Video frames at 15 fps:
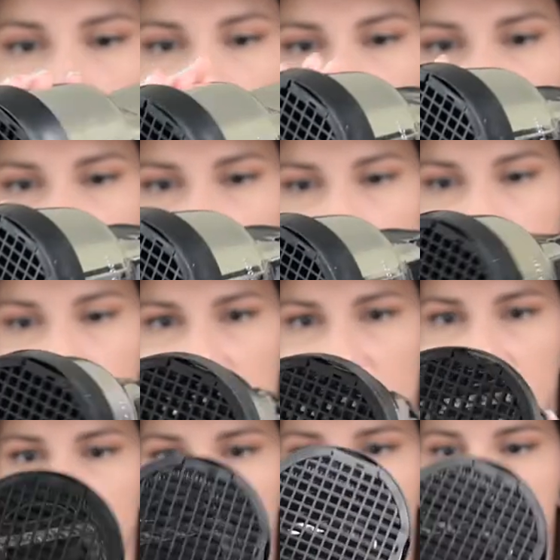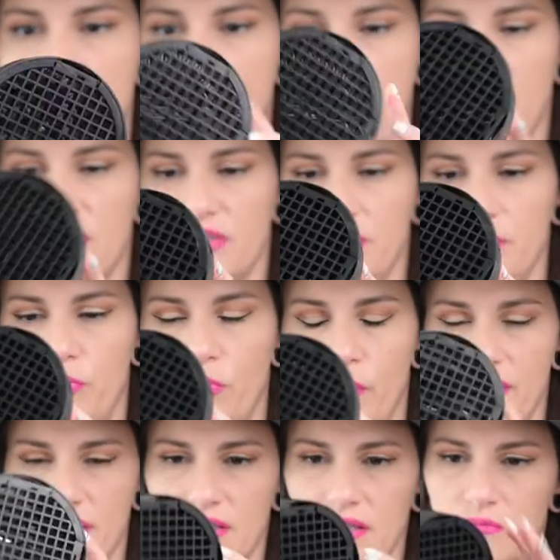for some reason, it actually
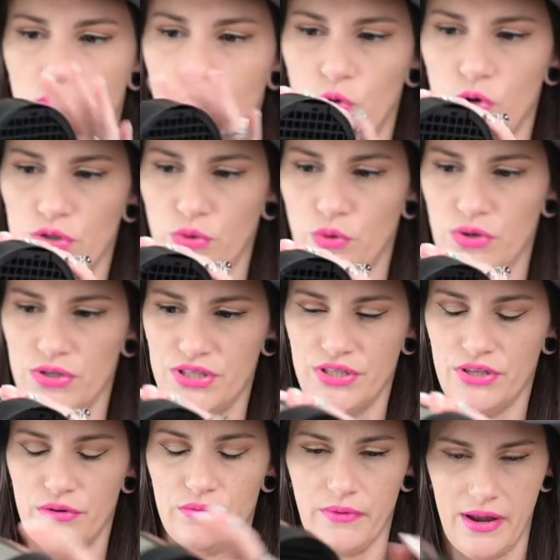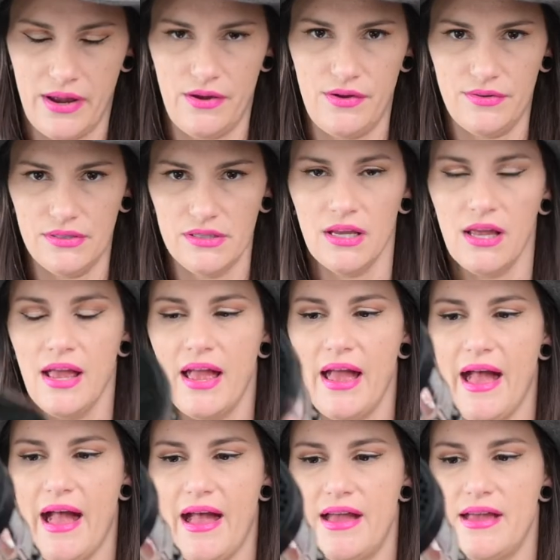points more towards the ground
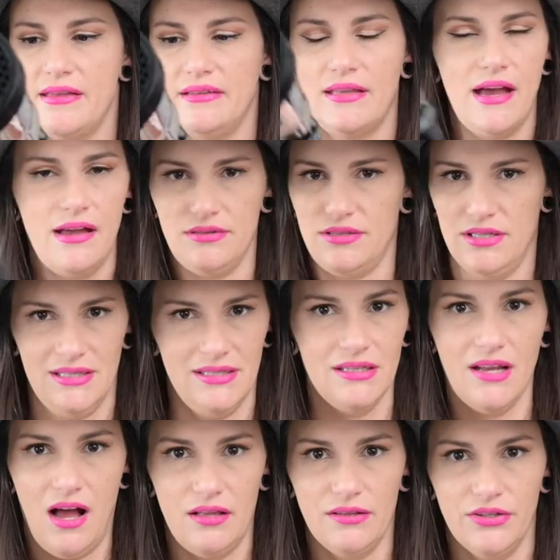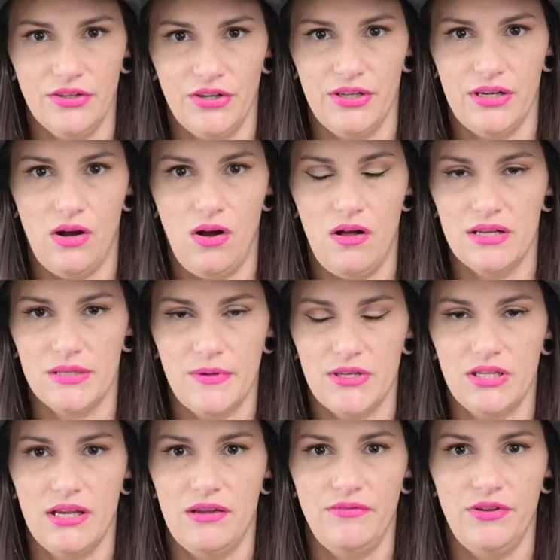and that does not look good at all,
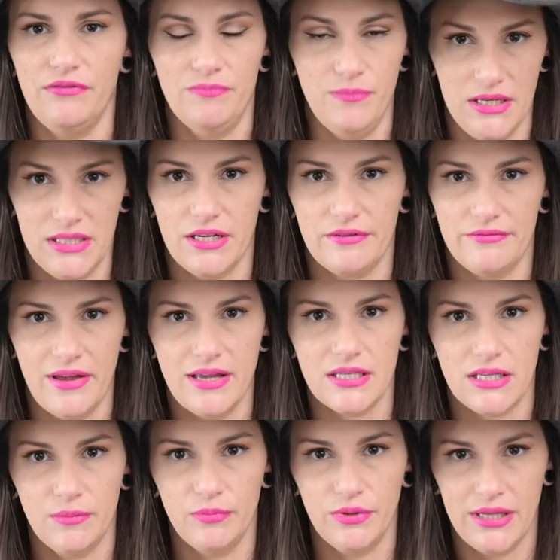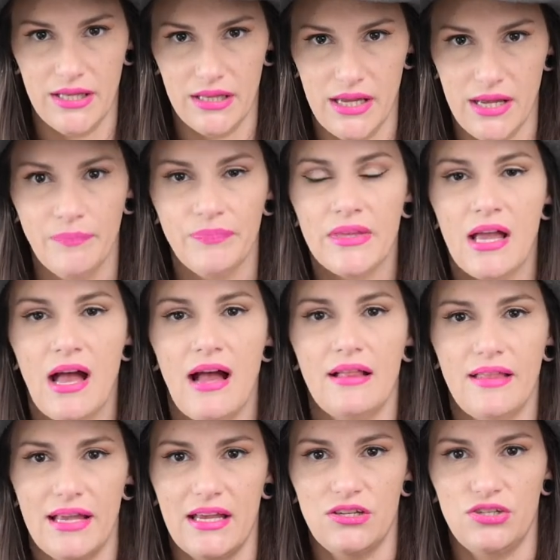especially if you've missed their face completely. I
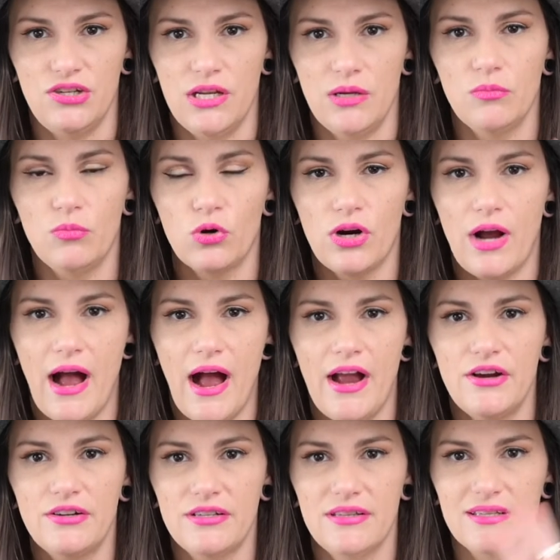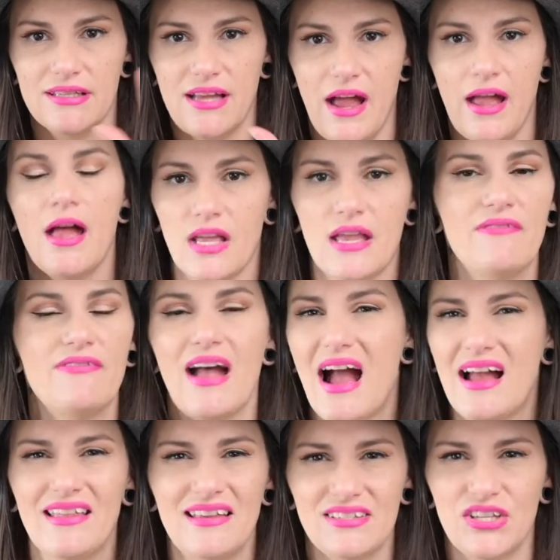like it shooting more higher to the sky. If it
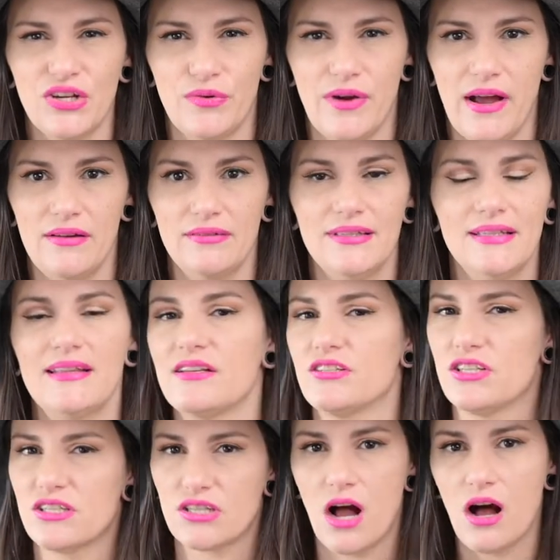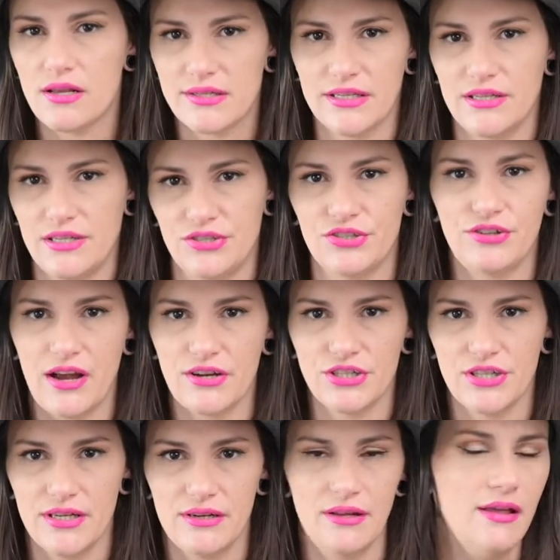highlights the ground, then that's just causing a
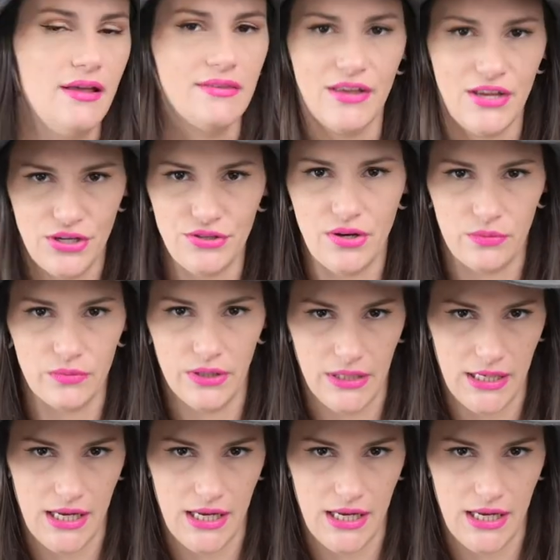distraction that you don't really